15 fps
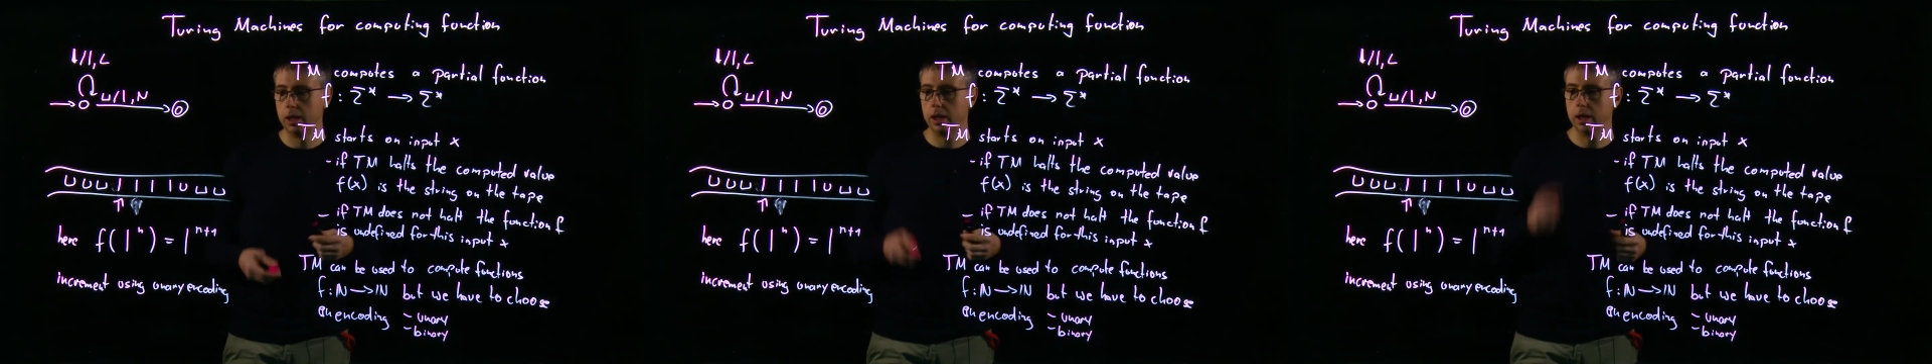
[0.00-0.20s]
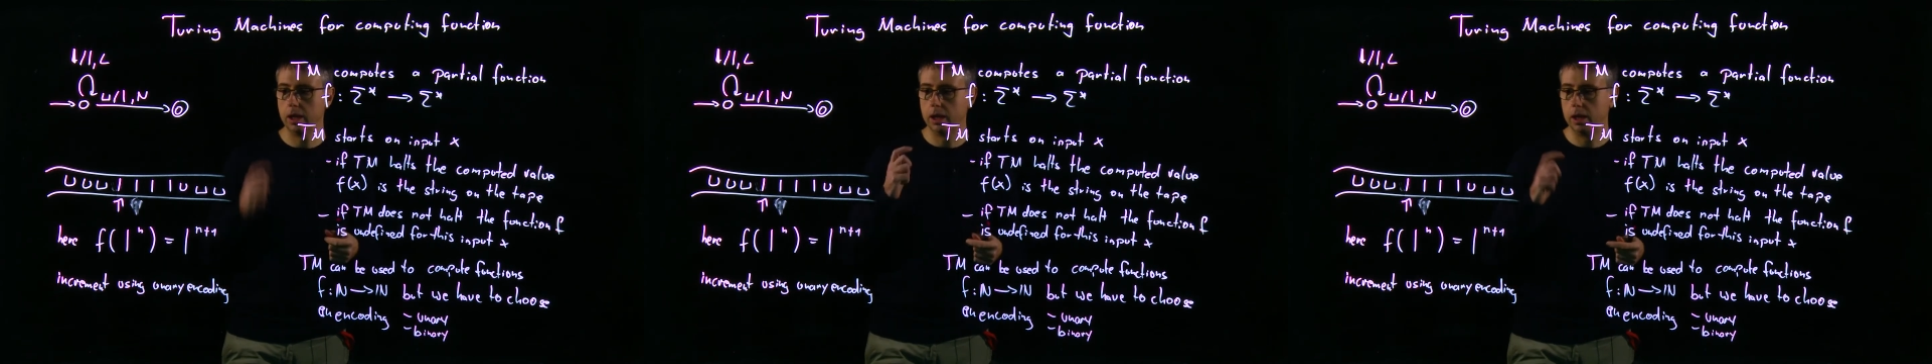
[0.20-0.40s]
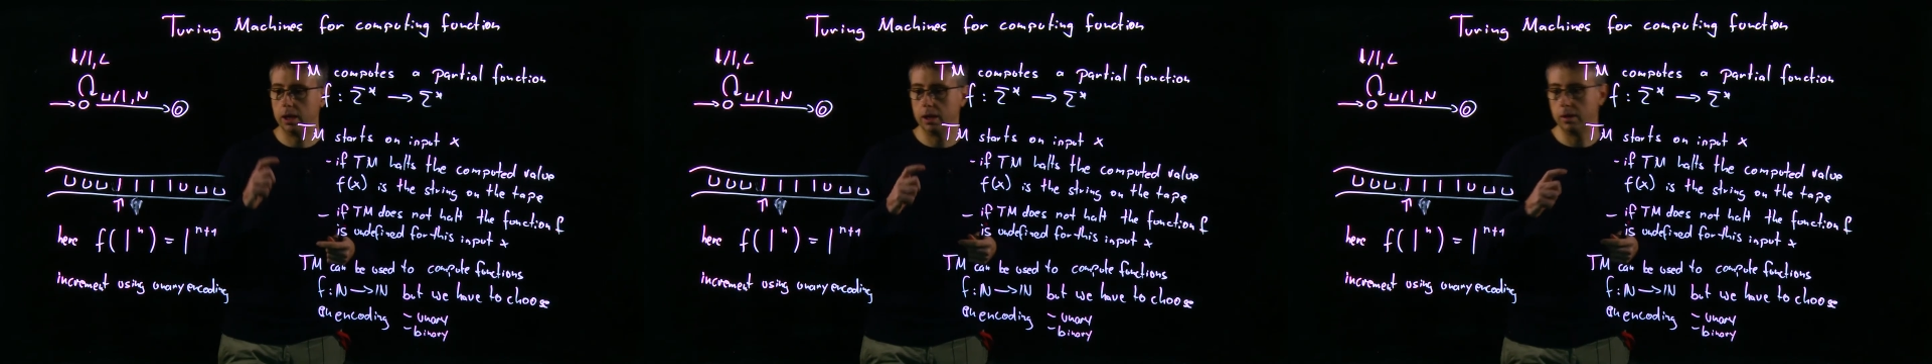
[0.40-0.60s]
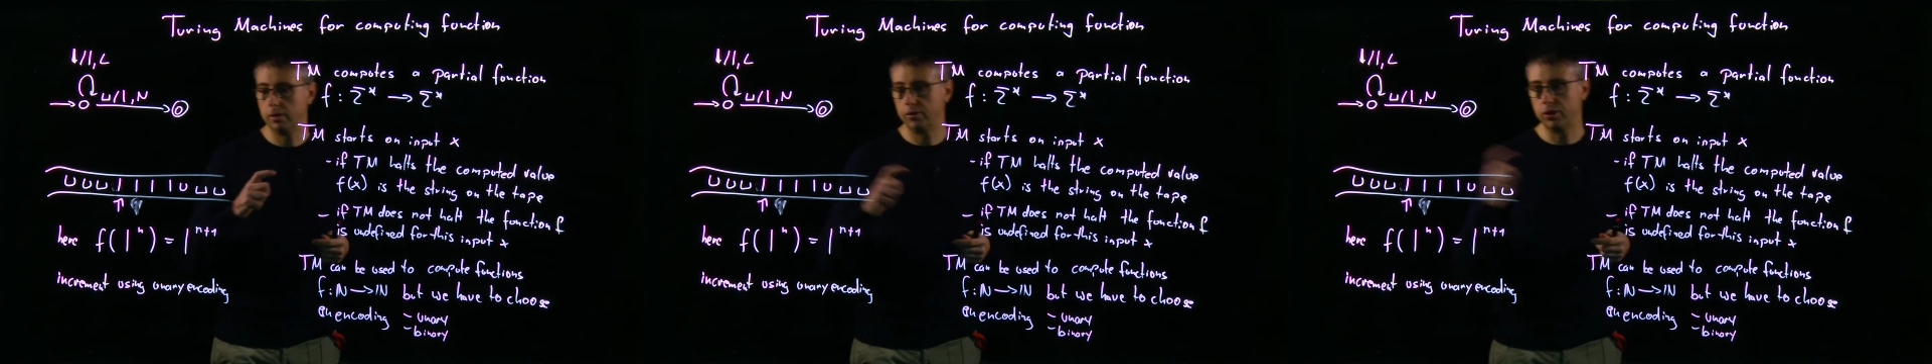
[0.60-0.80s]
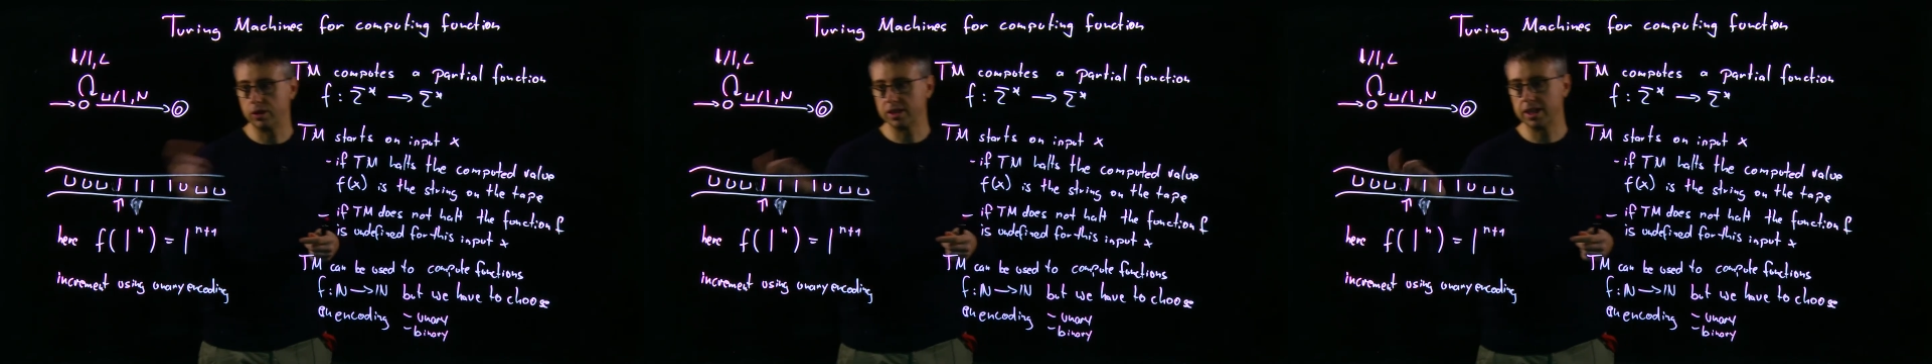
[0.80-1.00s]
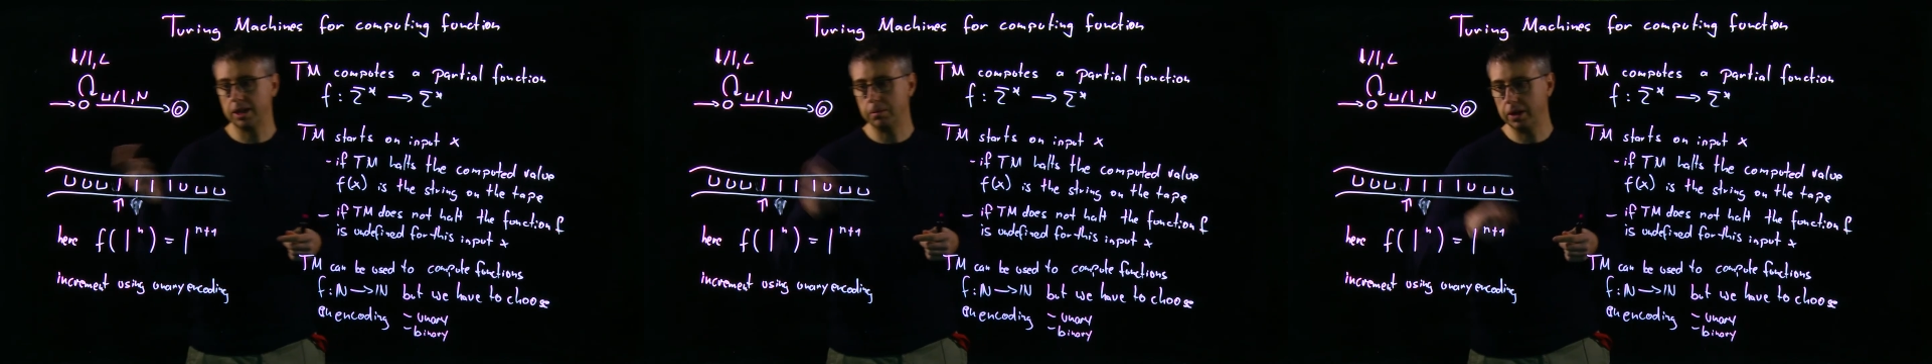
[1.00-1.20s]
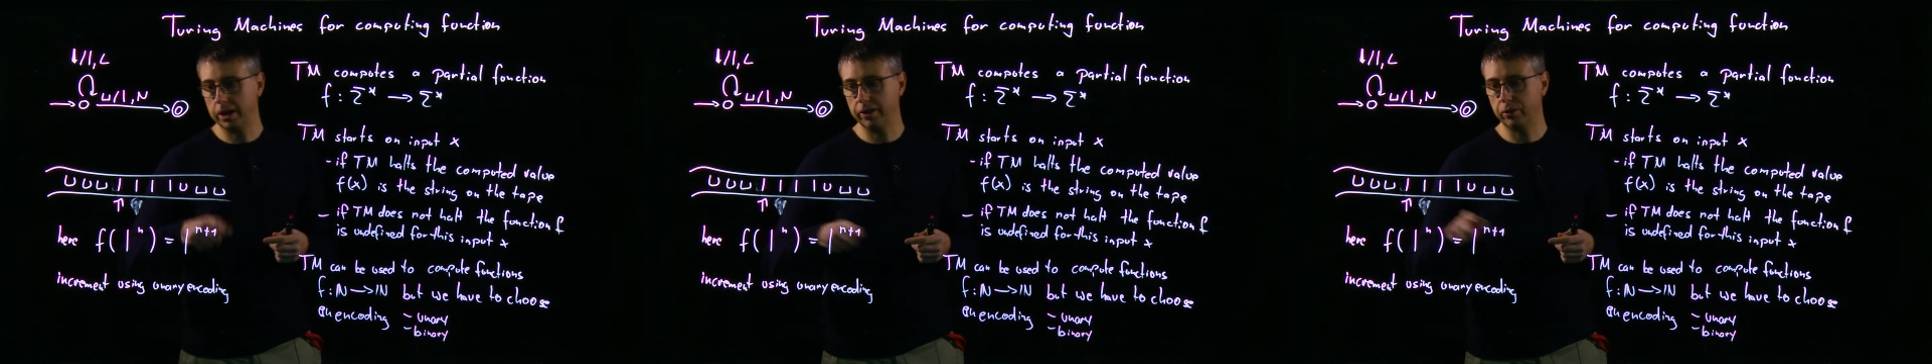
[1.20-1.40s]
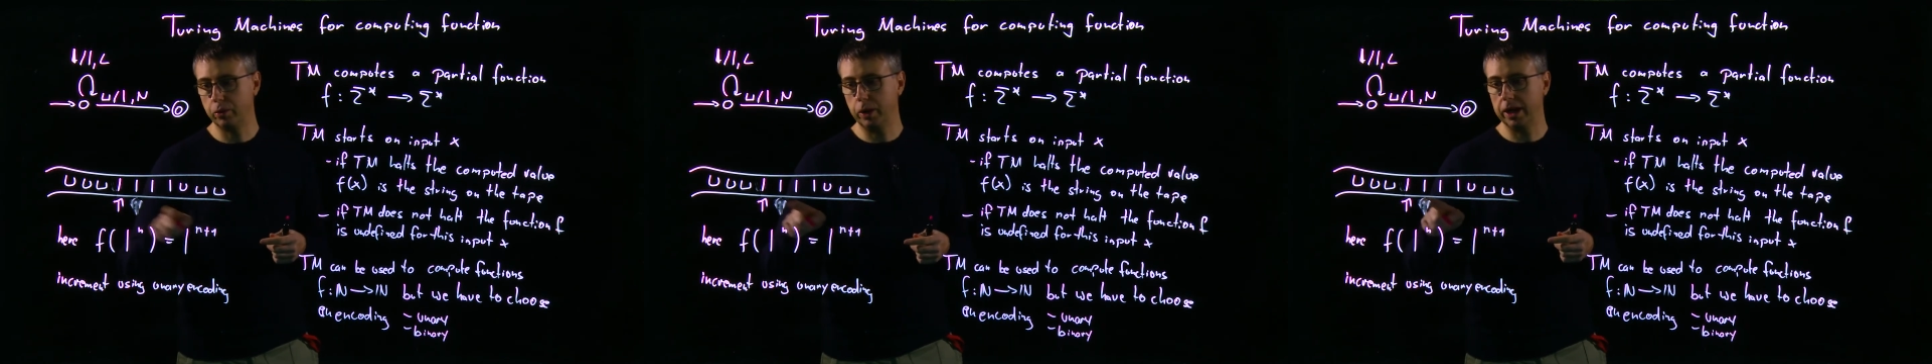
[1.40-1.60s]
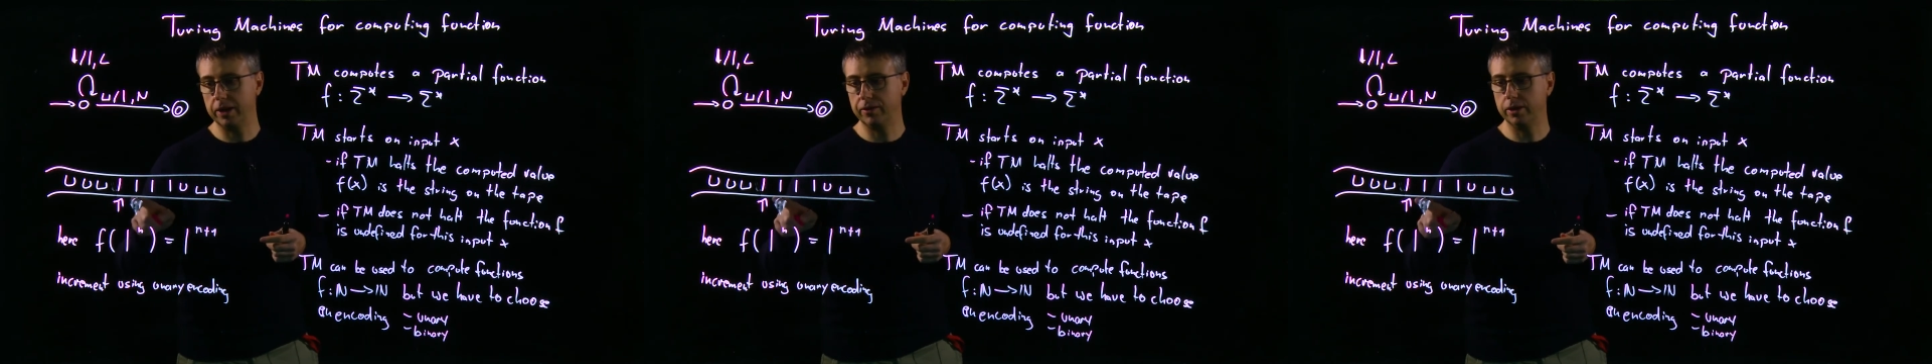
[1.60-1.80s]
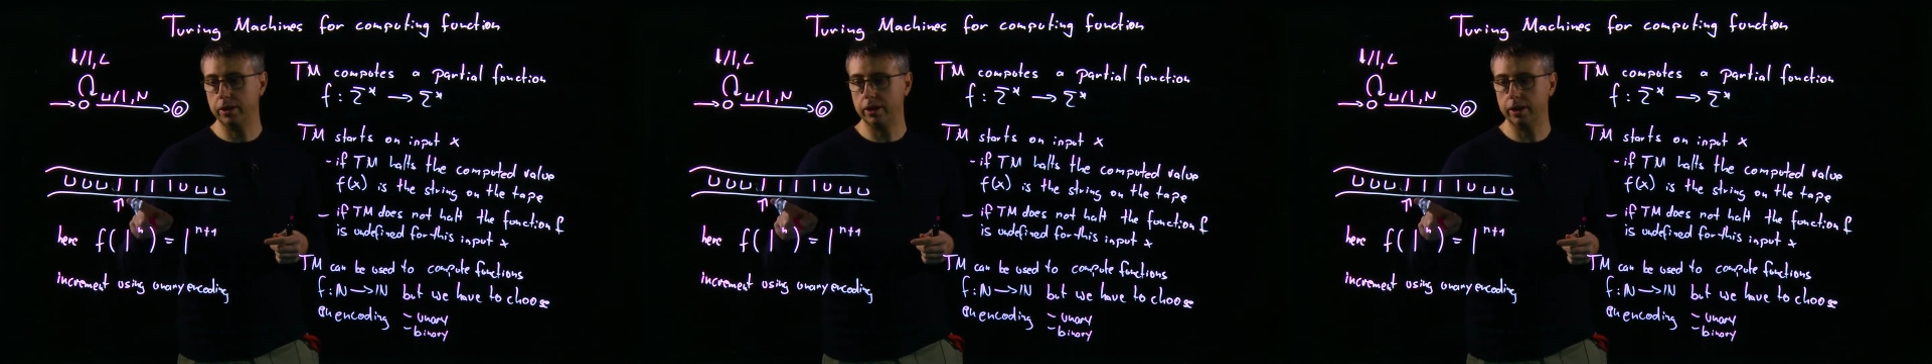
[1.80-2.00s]
For example, if we
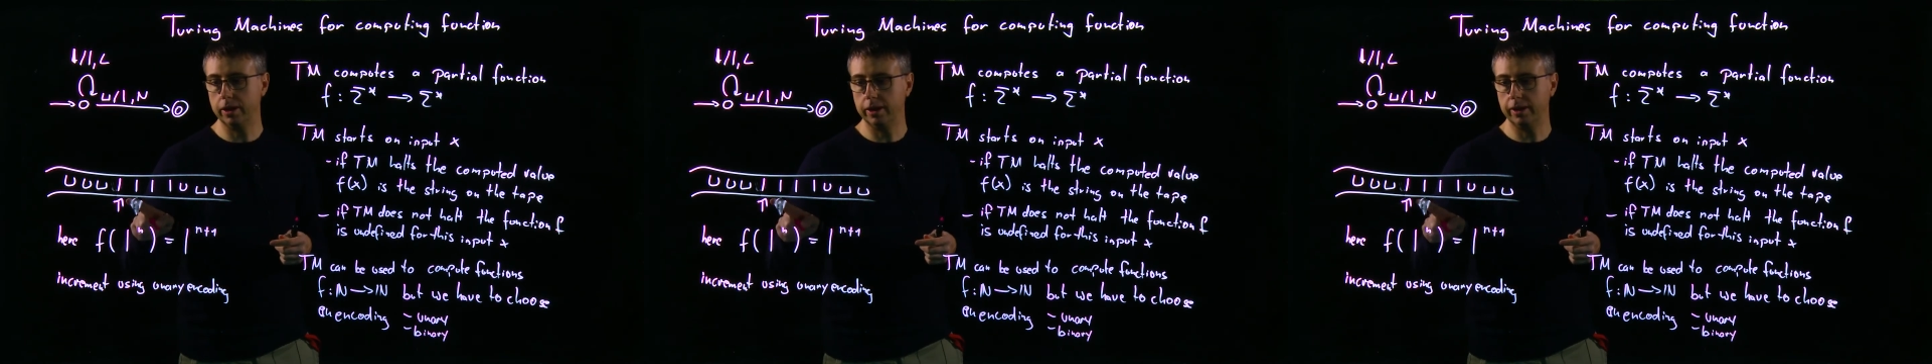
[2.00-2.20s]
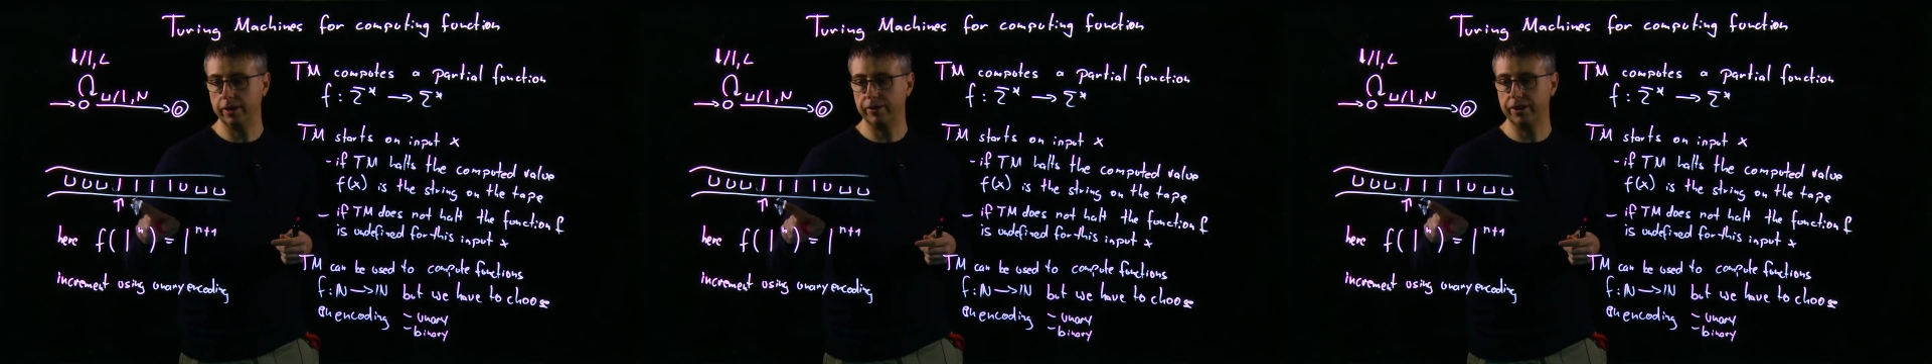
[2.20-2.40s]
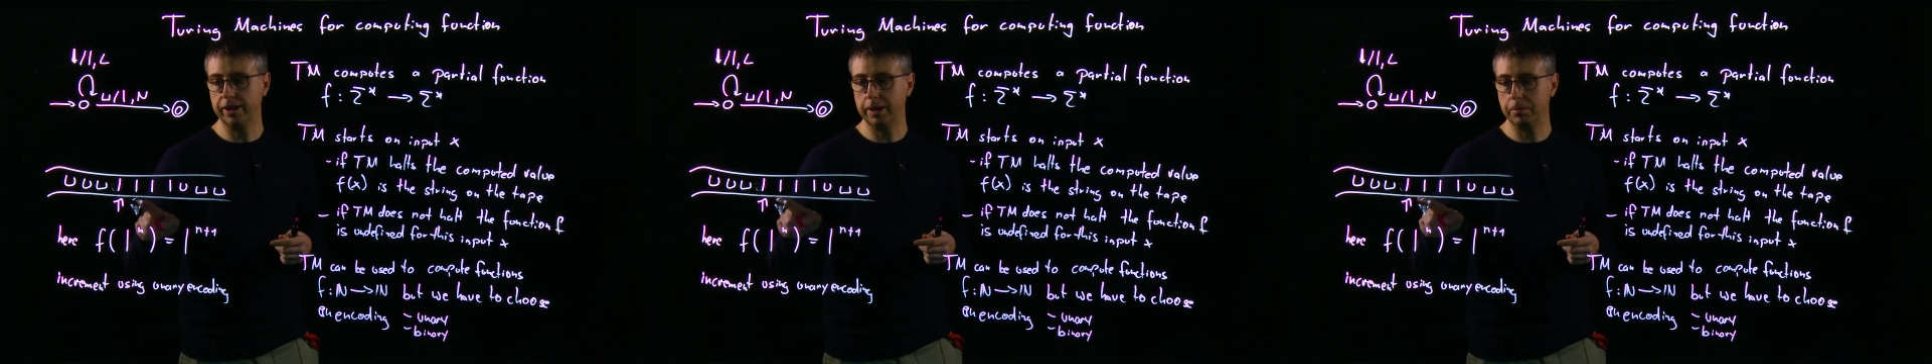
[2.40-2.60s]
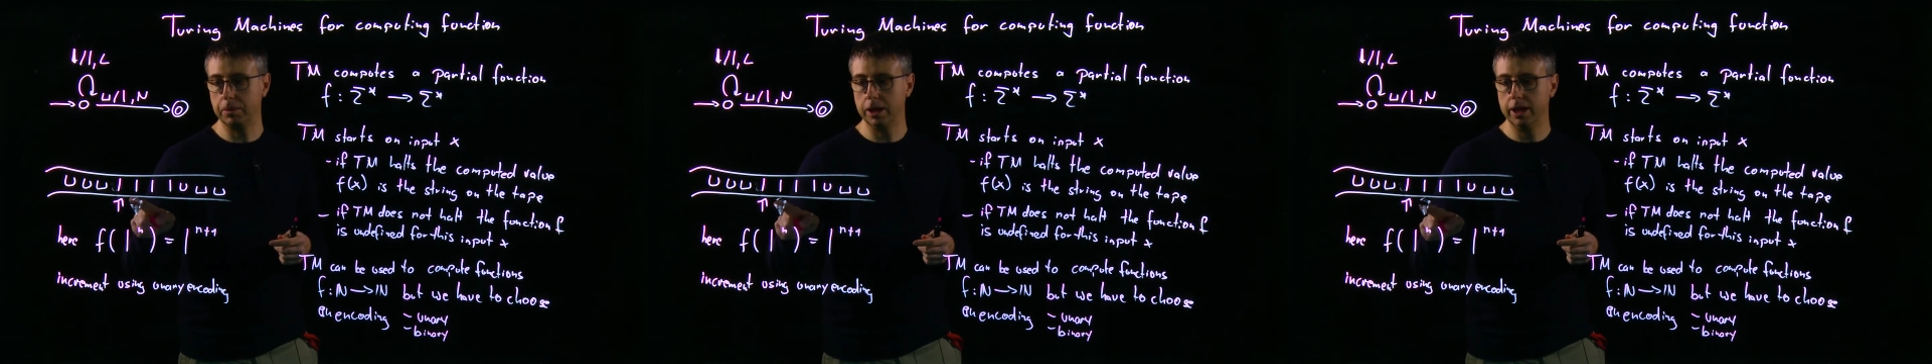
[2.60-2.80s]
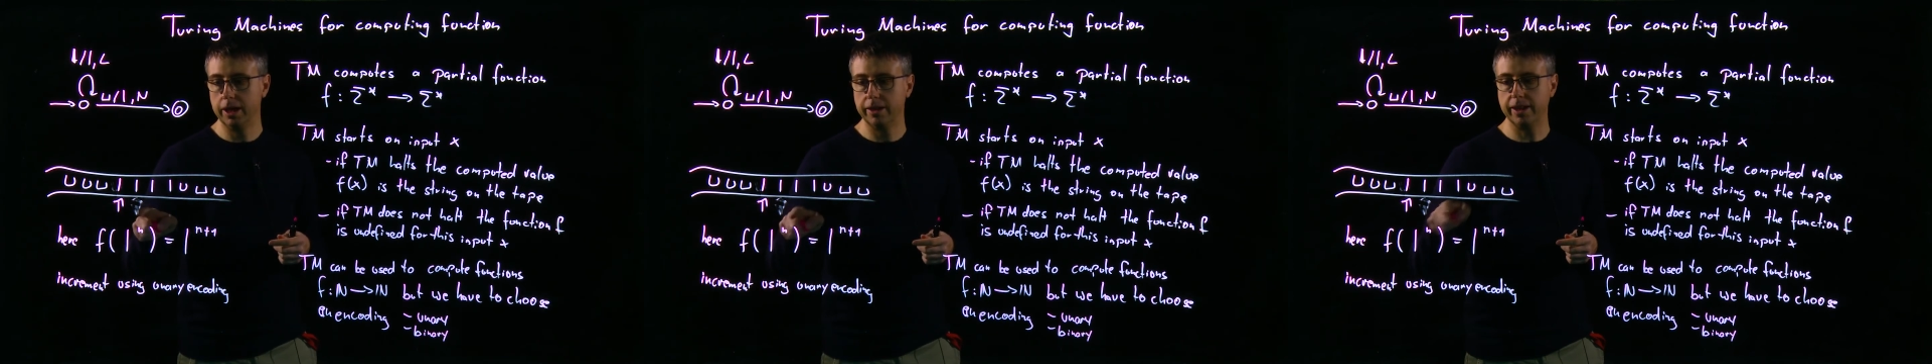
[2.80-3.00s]
have a number